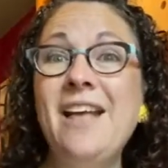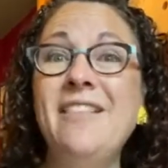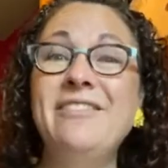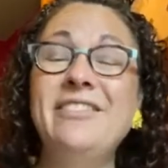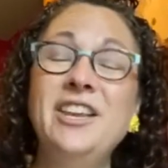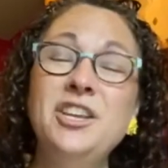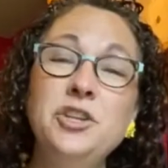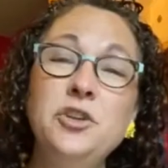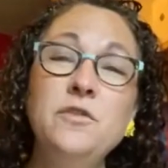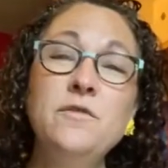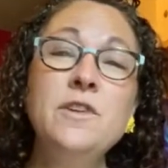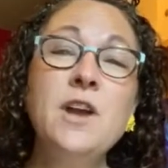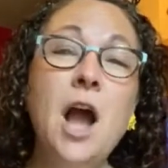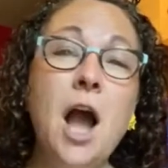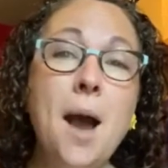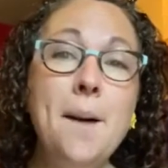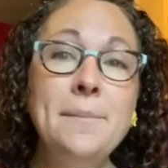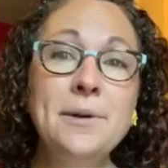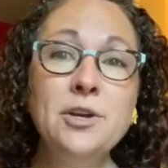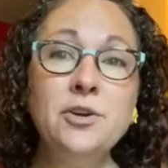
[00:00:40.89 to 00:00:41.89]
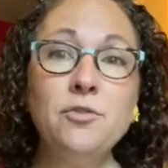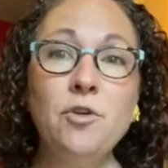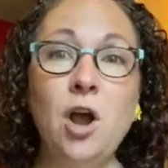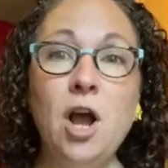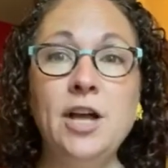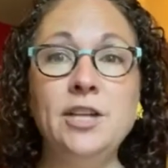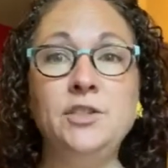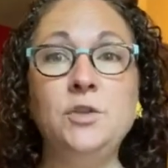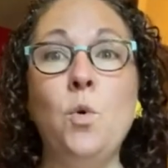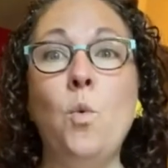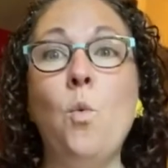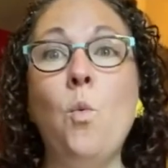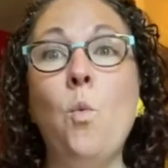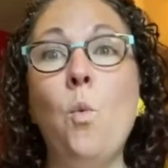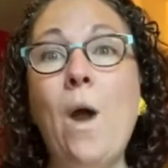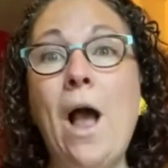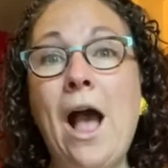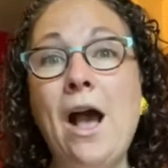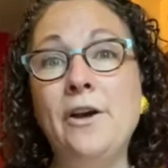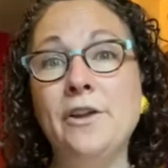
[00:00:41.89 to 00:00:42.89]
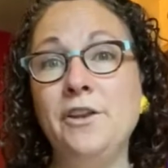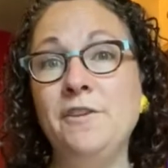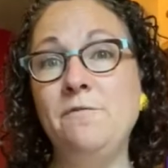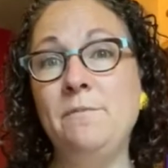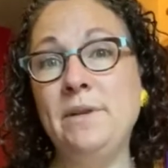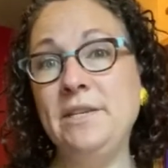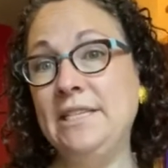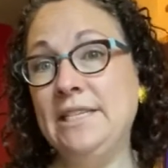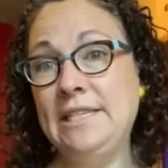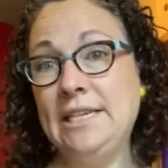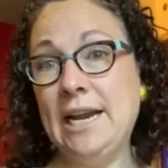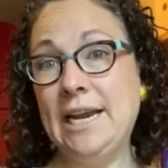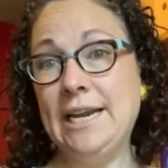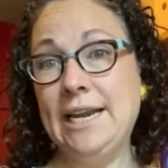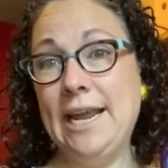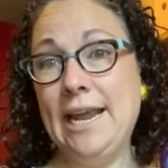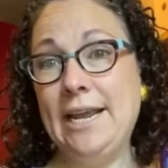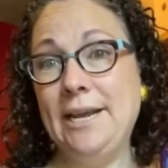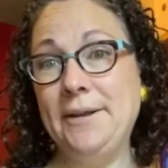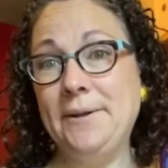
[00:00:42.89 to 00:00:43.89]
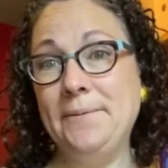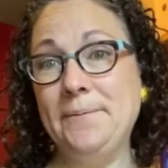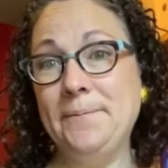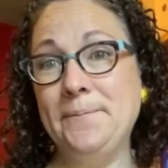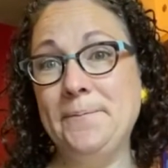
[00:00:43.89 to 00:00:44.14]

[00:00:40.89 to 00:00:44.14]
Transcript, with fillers: that you've come across while you've been studying.